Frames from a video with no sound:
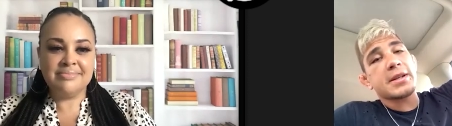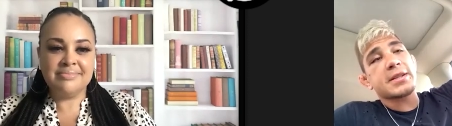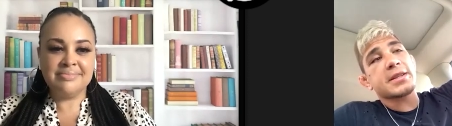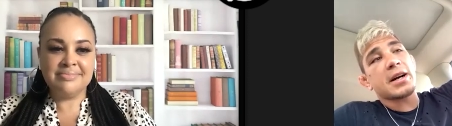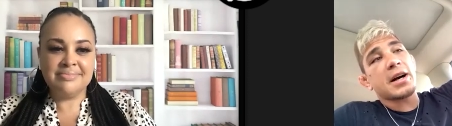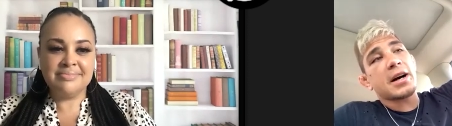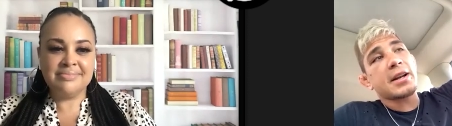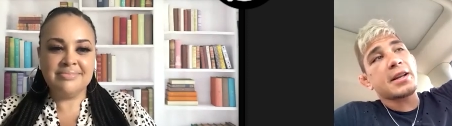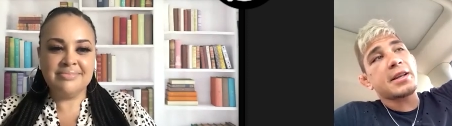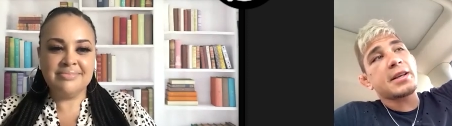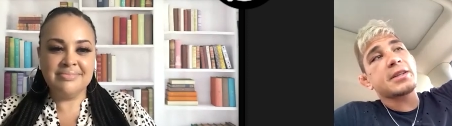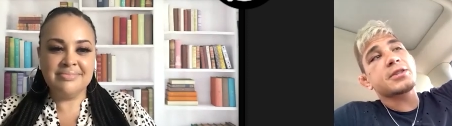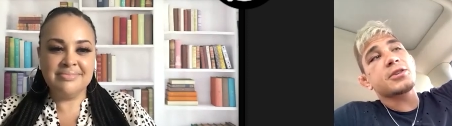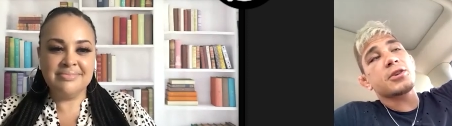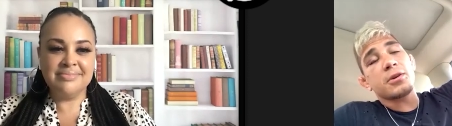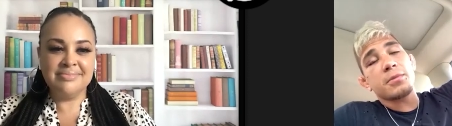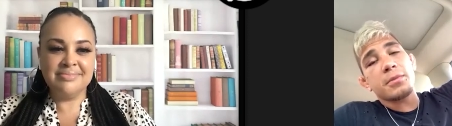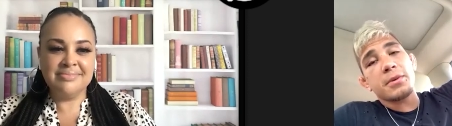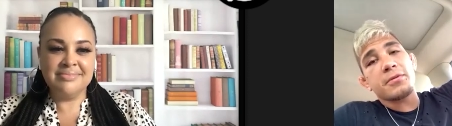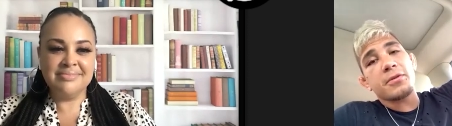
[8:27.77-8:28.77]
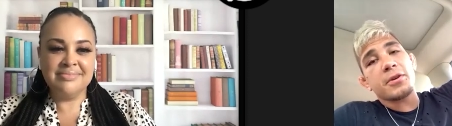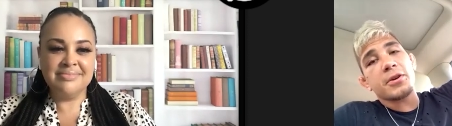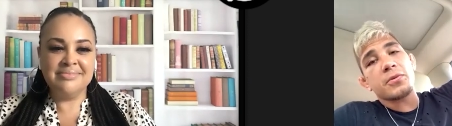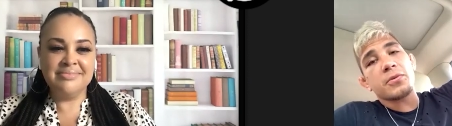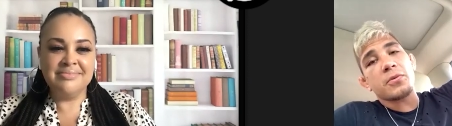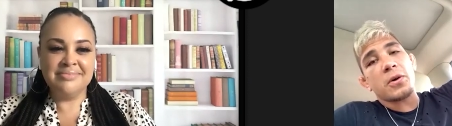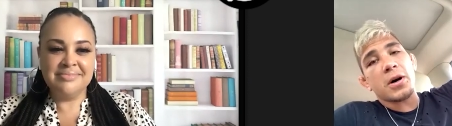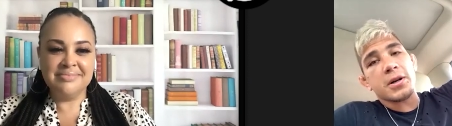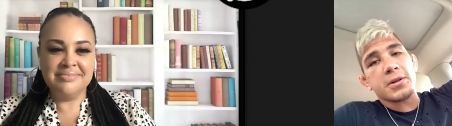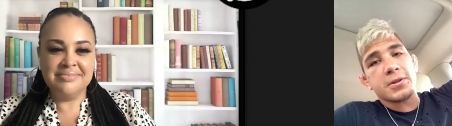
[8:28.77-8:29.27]
Speaker 1: exciting. It's going to be fun to
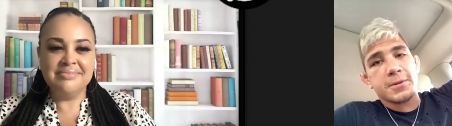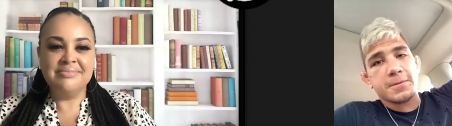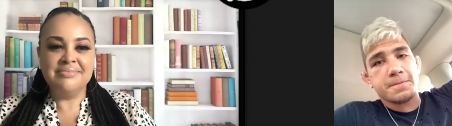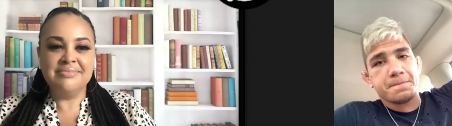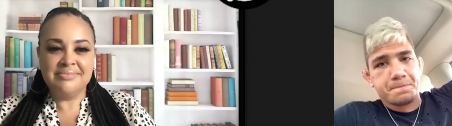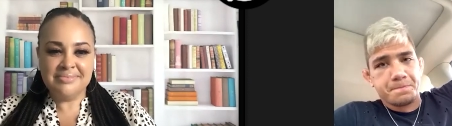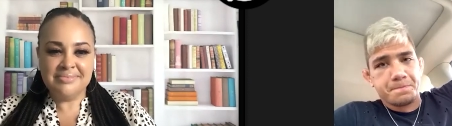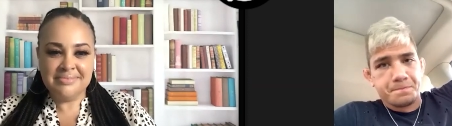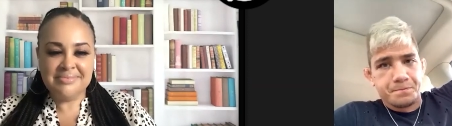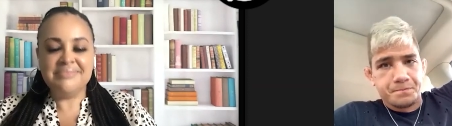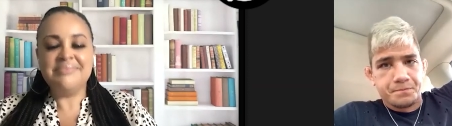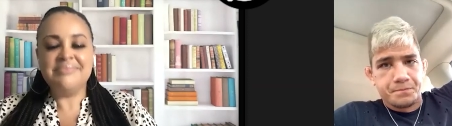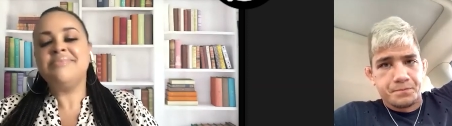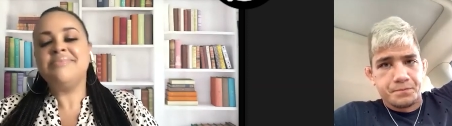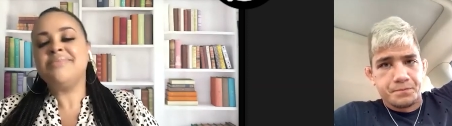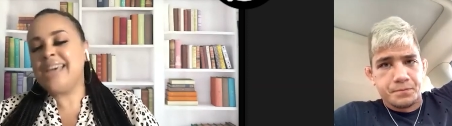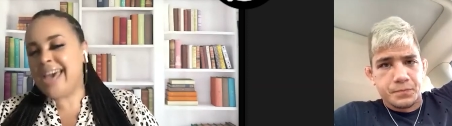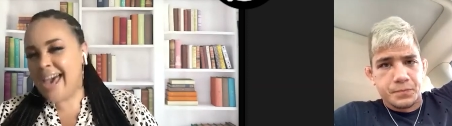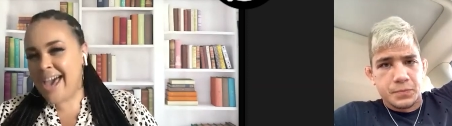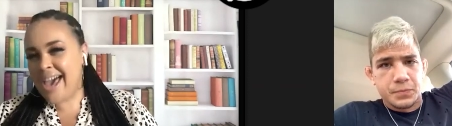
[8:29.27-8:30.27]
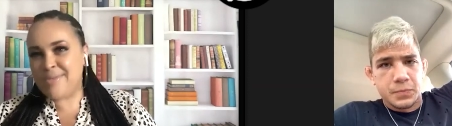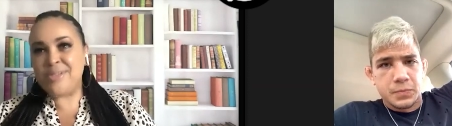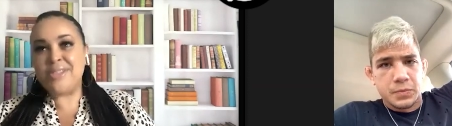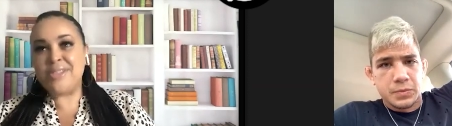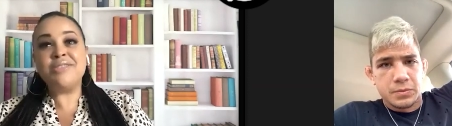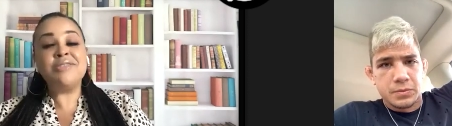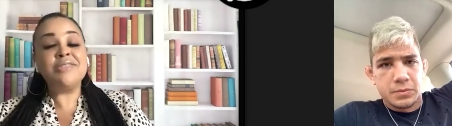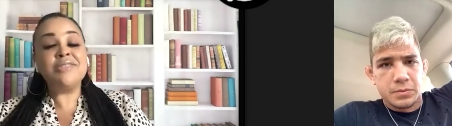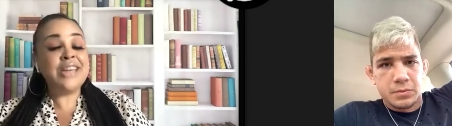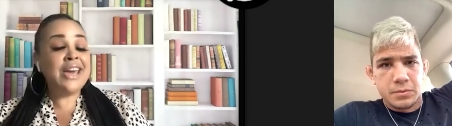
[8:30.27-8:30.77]
watch.
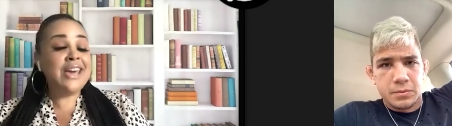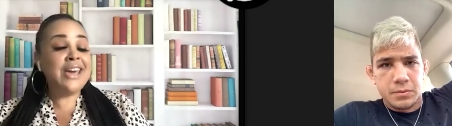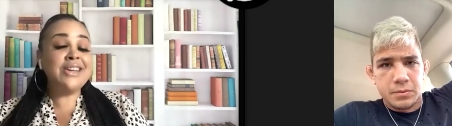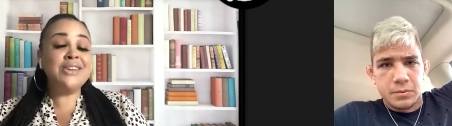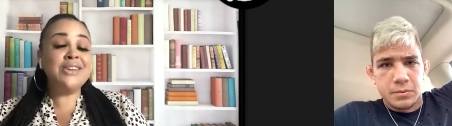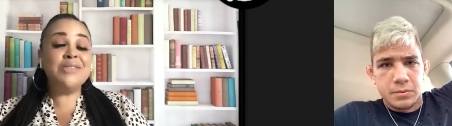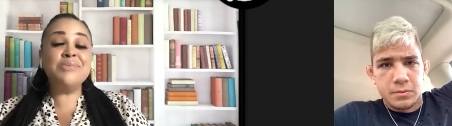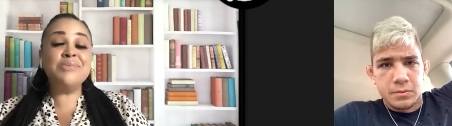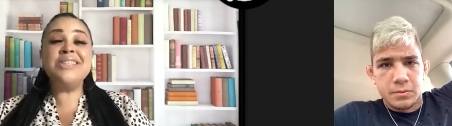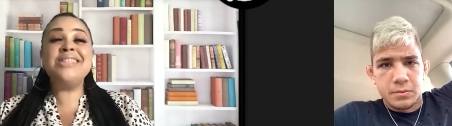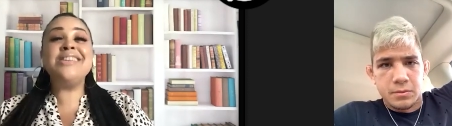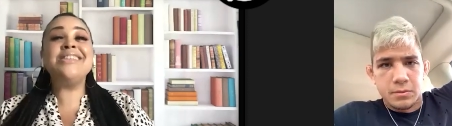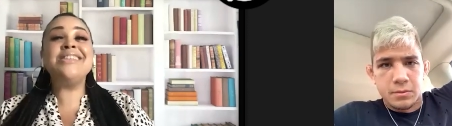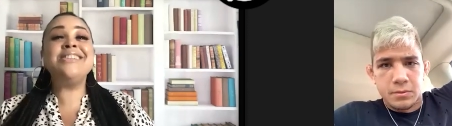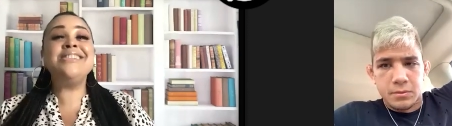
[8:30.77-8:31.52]
Speaker 2: Absolutely. And it was